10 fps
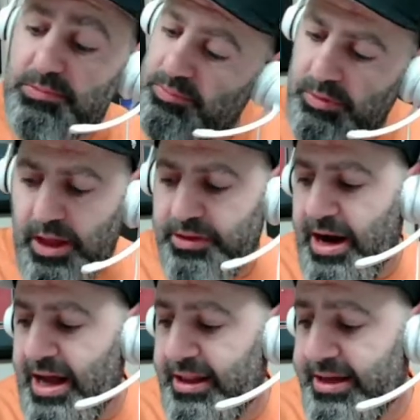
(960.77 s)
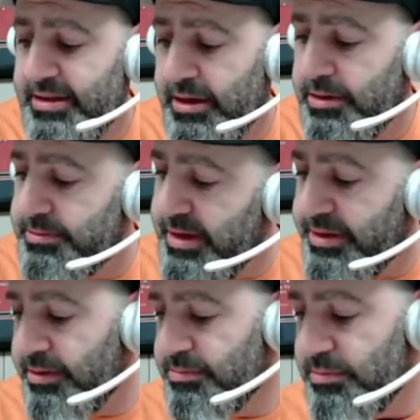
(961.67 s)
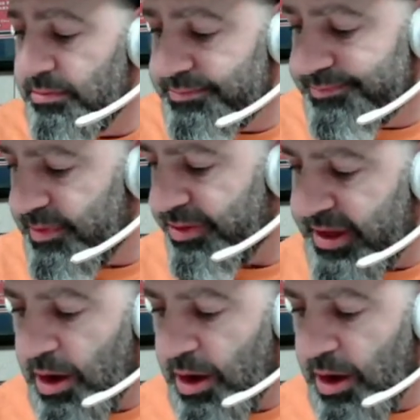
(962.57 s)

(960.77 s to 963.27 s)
another highlight or another thing